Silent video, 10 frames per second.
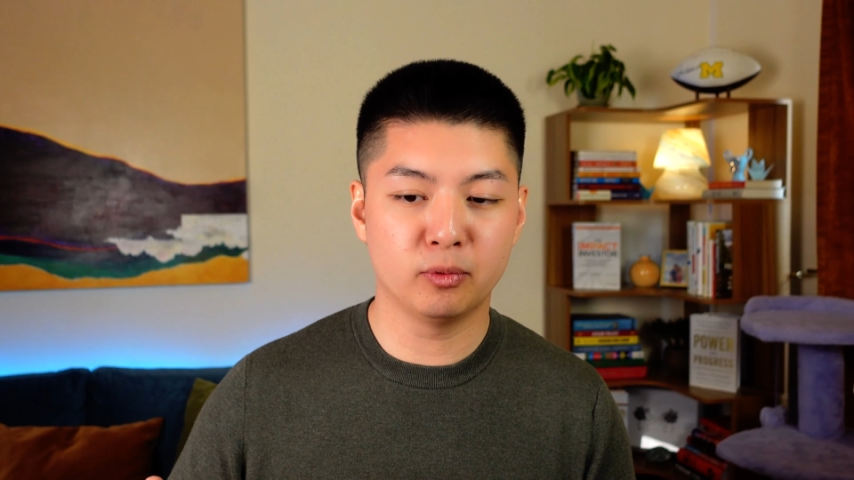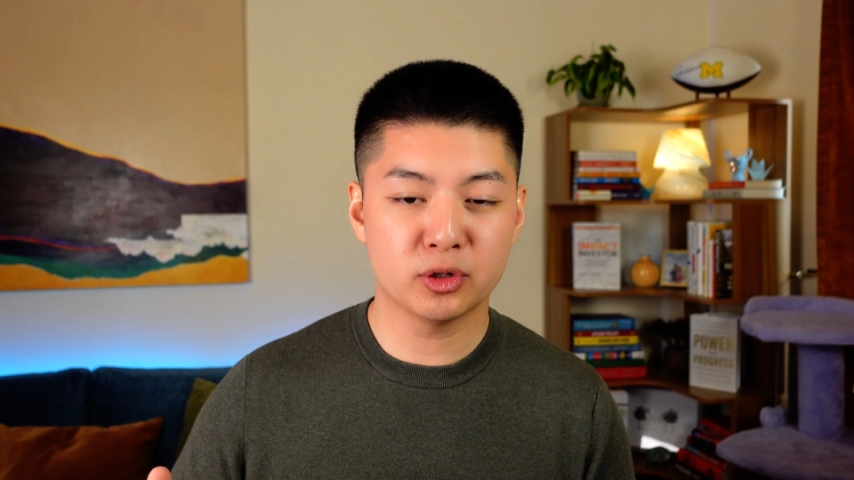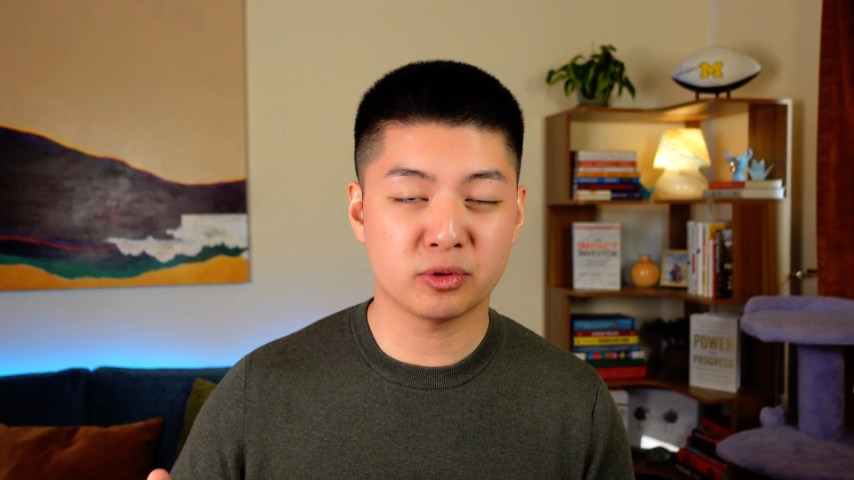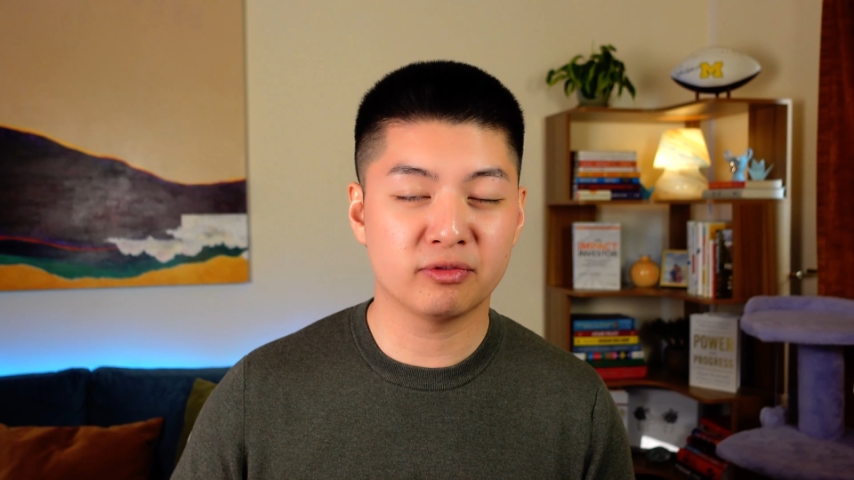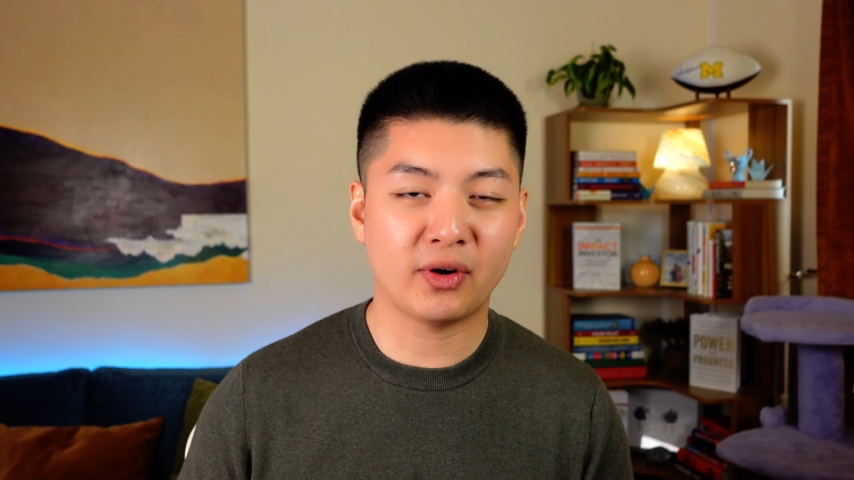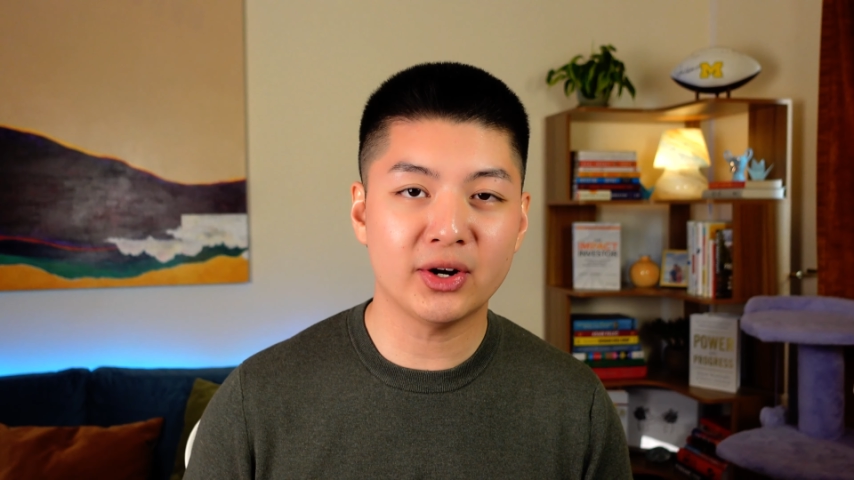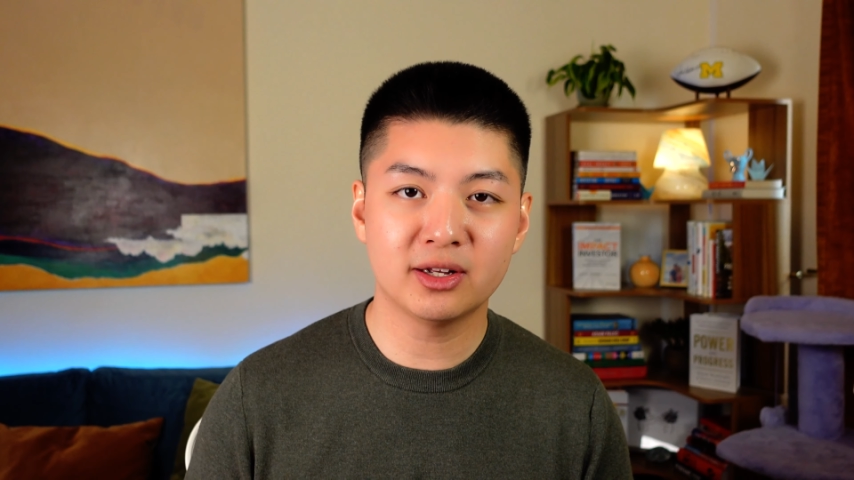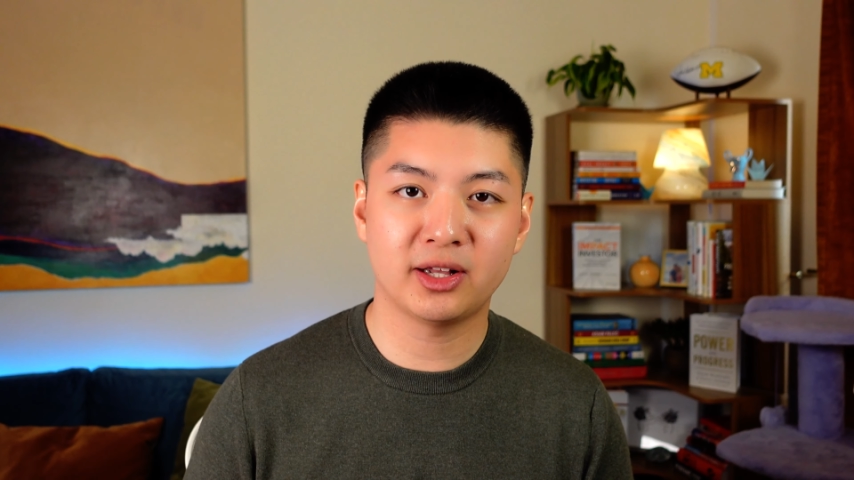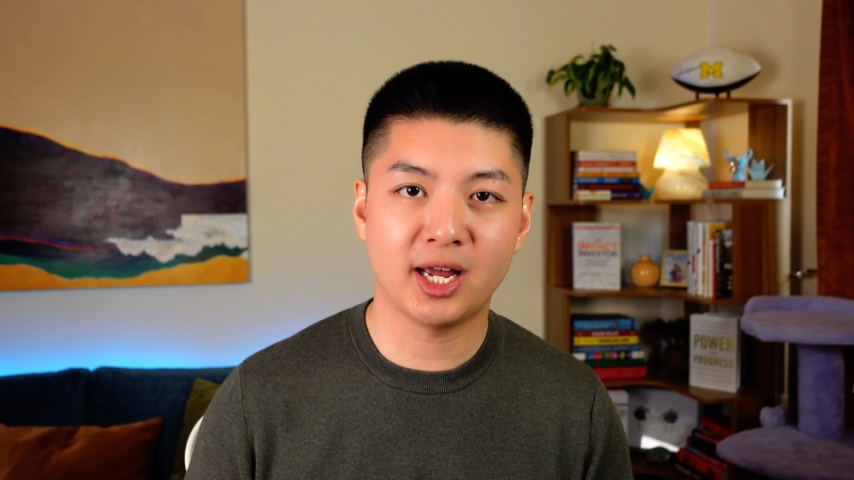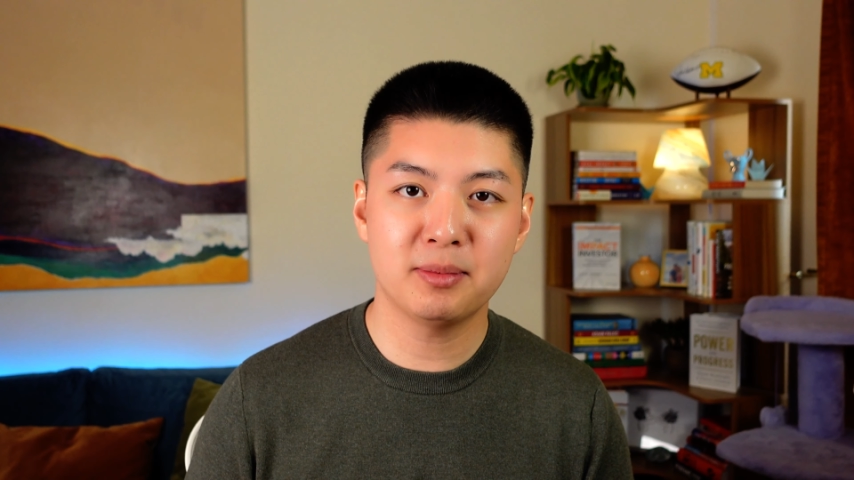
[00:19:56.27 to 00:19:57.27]
which we're fighting
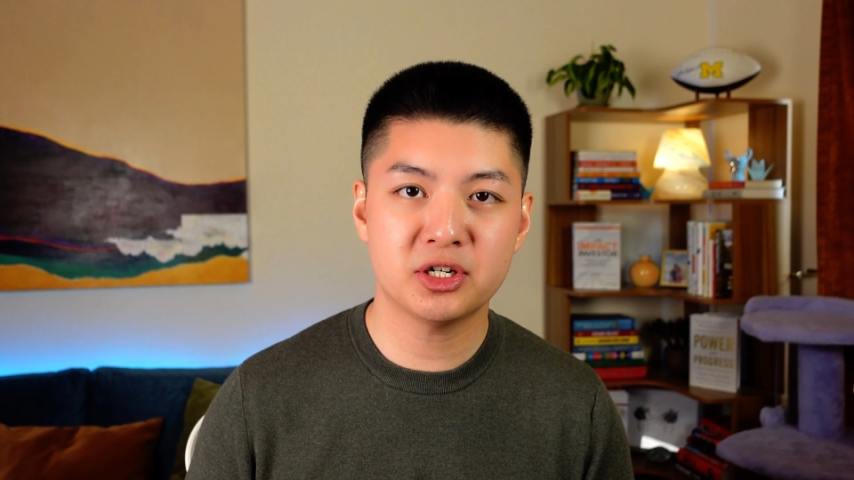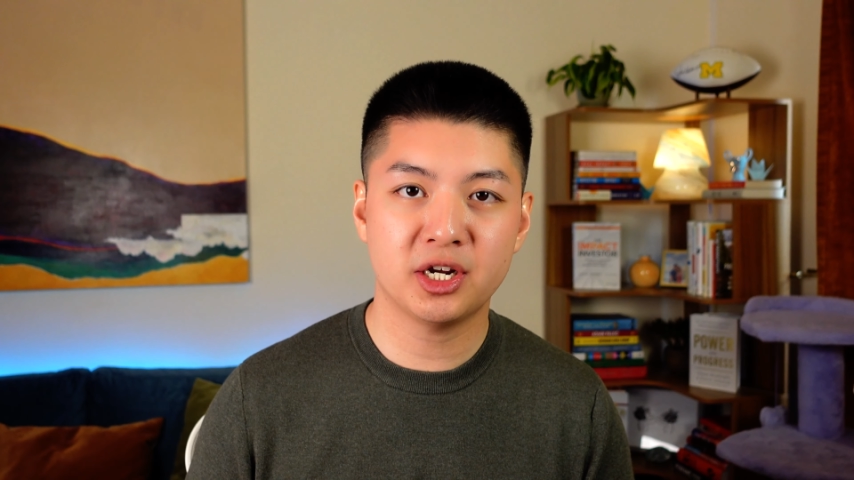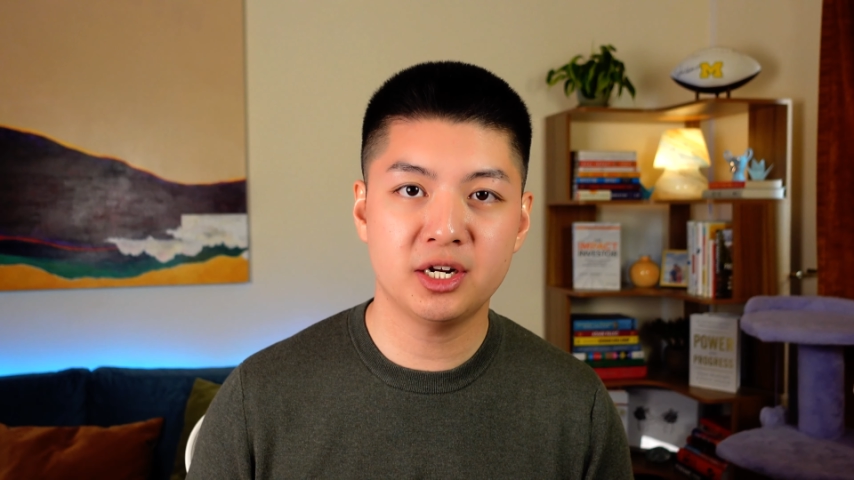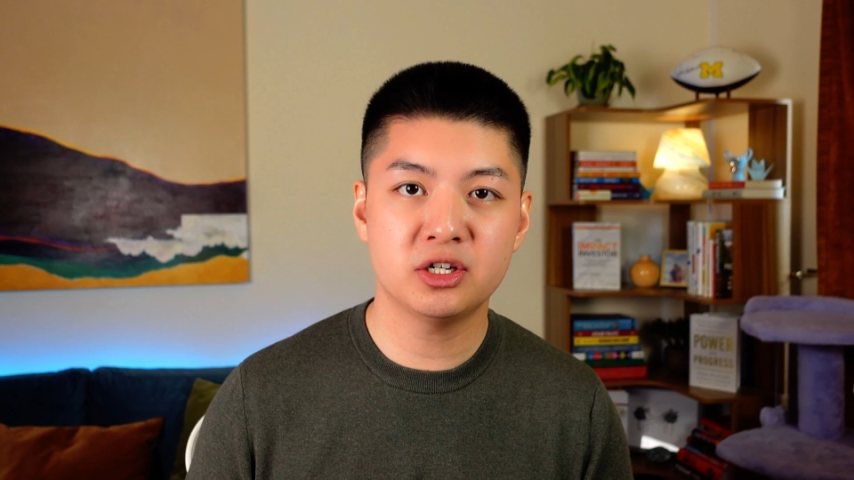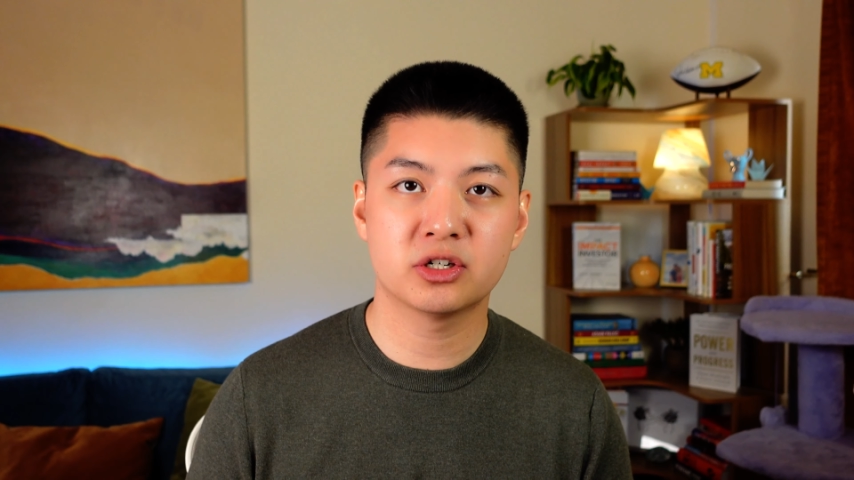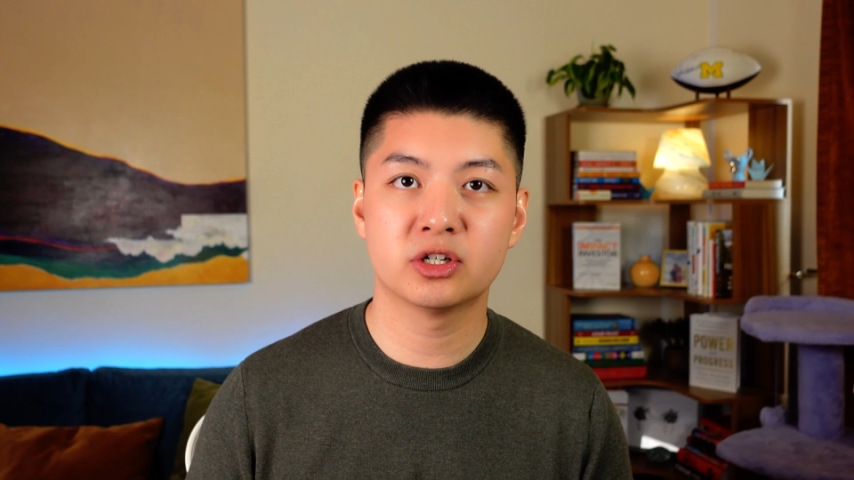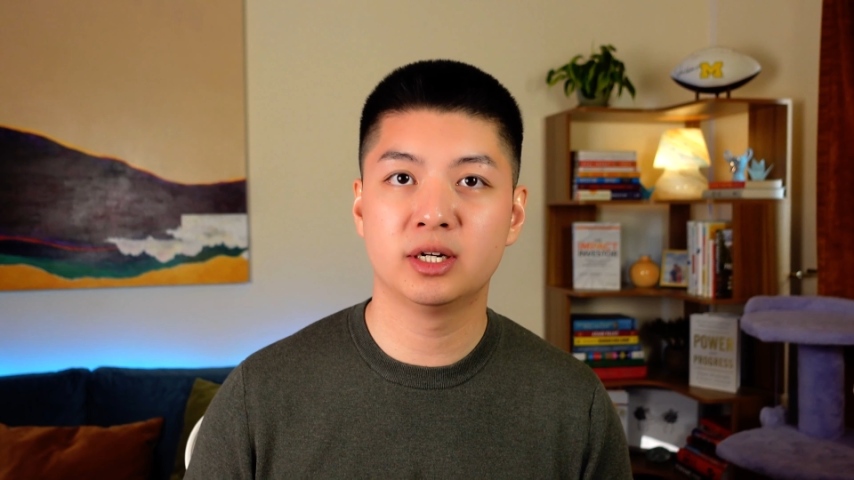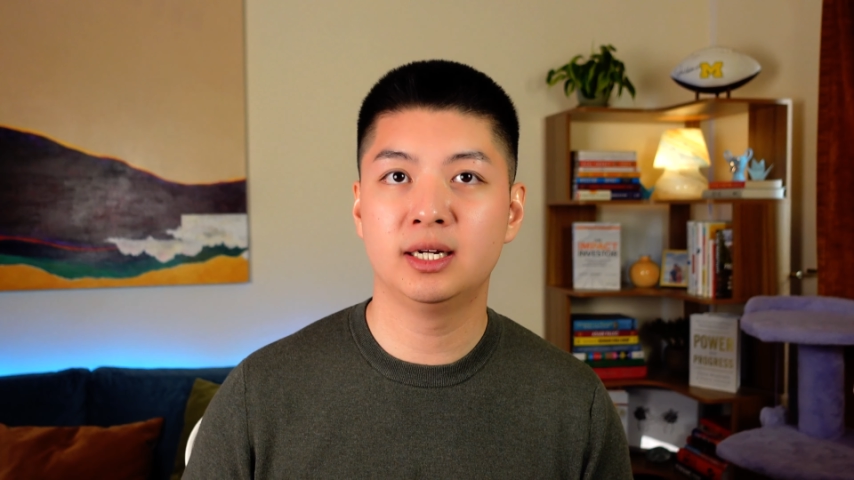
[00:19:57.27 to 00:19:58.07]
climate change,